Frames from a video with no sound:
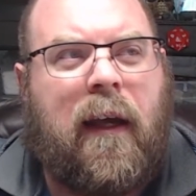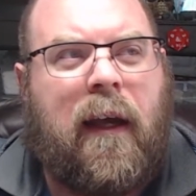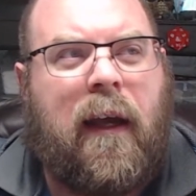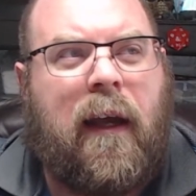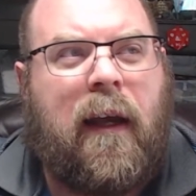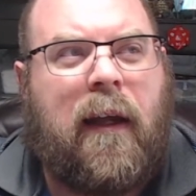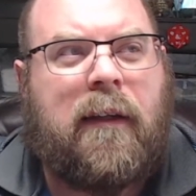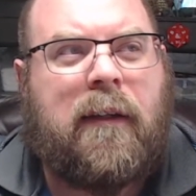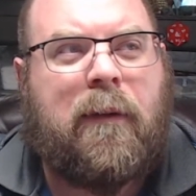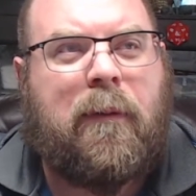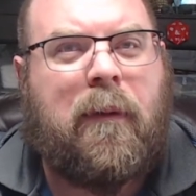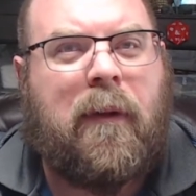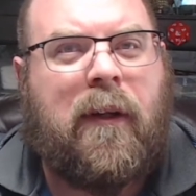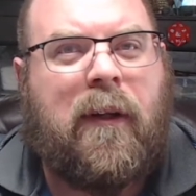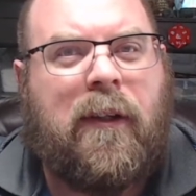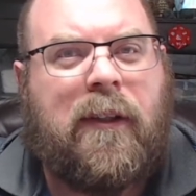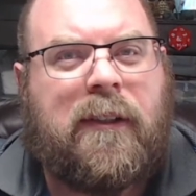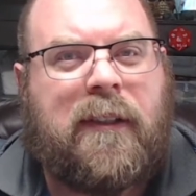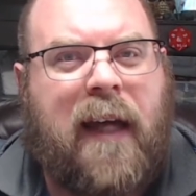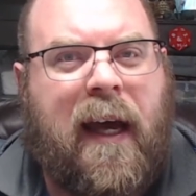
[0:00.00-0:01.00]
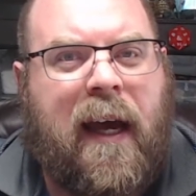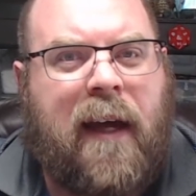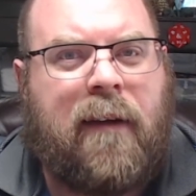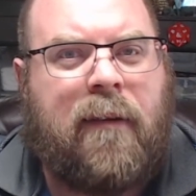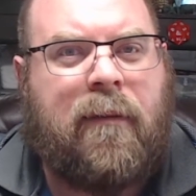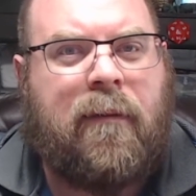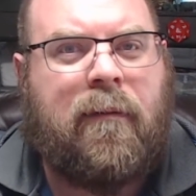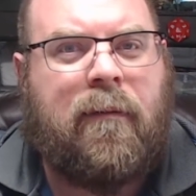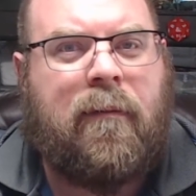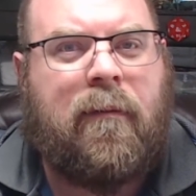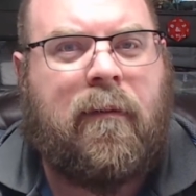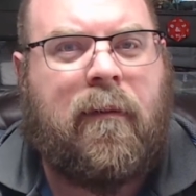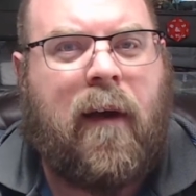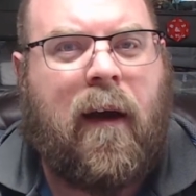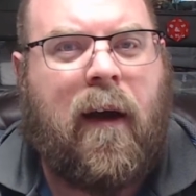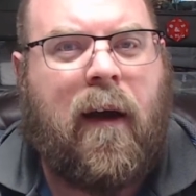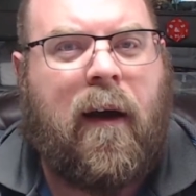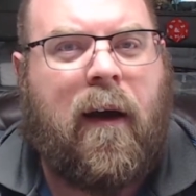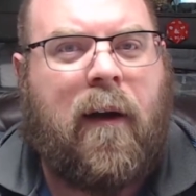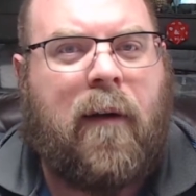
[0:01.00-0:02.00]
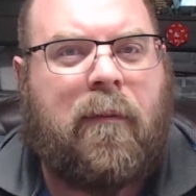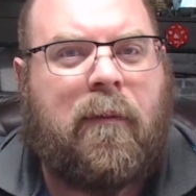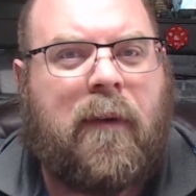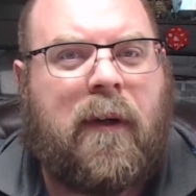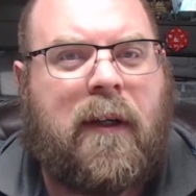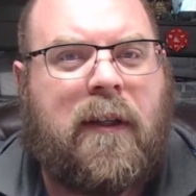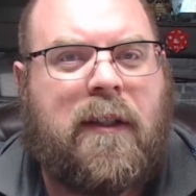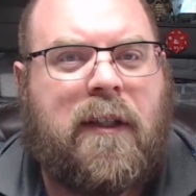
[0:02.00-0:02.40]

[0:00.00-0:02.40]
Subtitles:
it's a little sad because